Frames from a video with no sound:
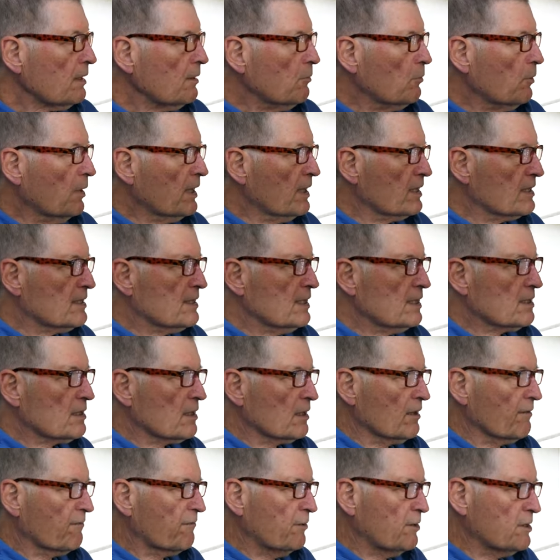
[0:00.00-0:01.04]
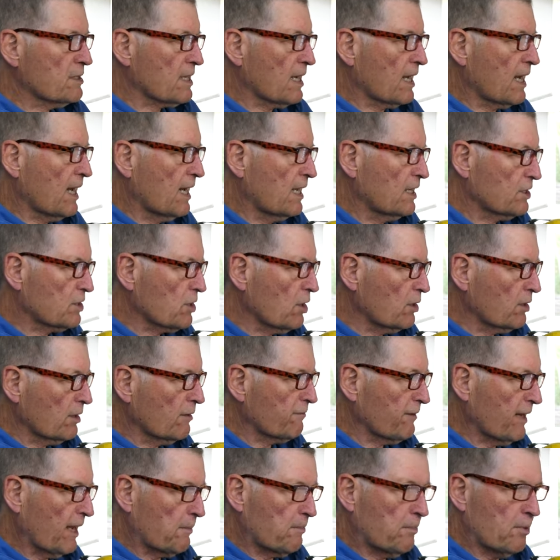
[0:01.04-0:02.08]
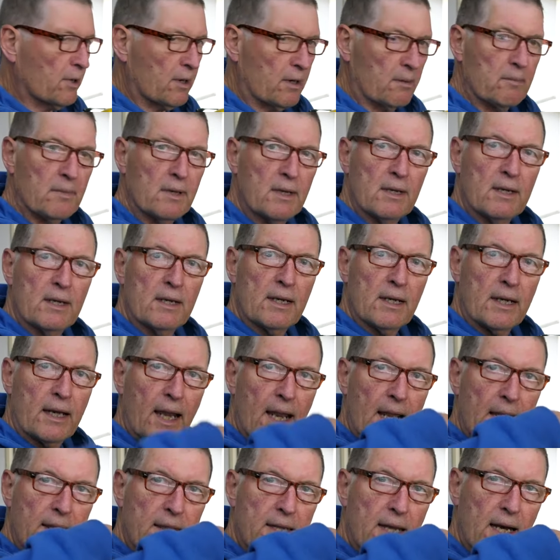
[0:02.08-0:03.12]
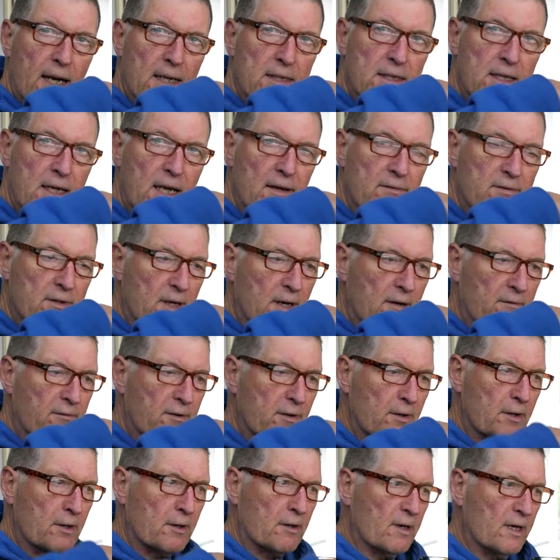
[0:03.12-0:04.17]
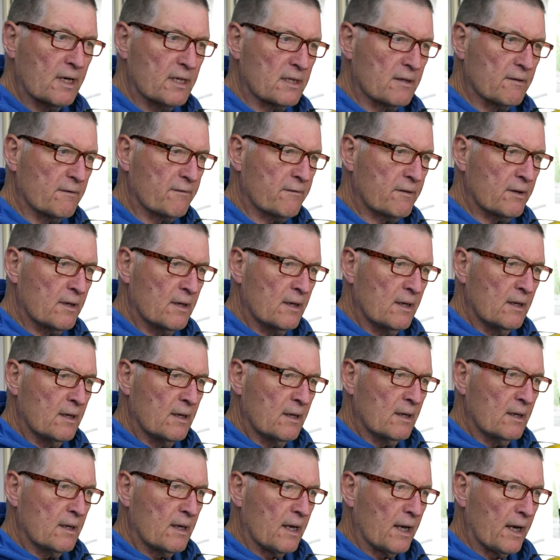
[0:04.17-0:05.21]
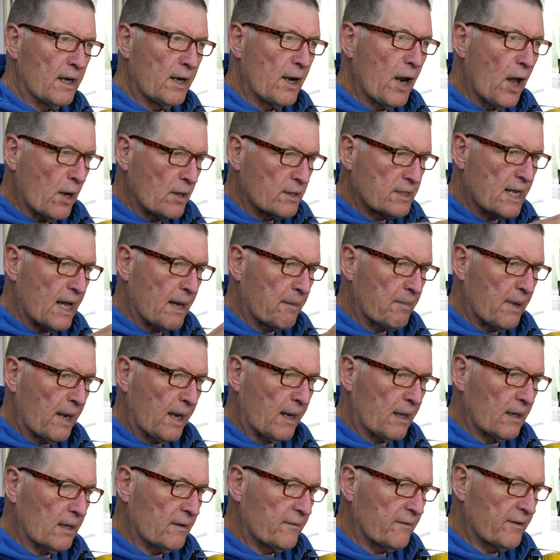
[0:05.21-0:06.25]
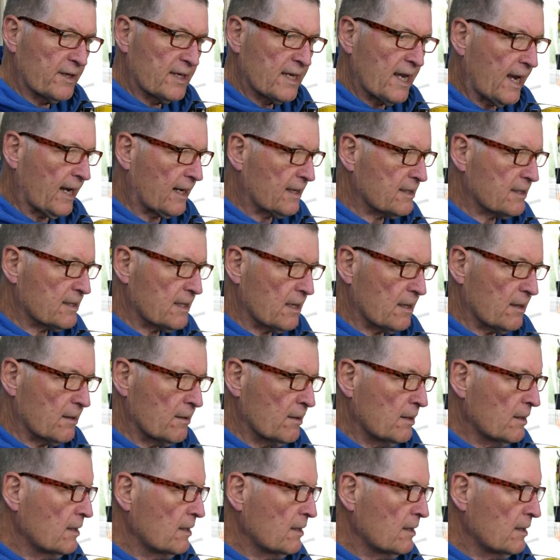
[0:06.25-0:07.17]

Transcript: When it sits on the fuselage on the flat bottom, that, that actually gives it a few degrees of uh, nose up angle of attack. So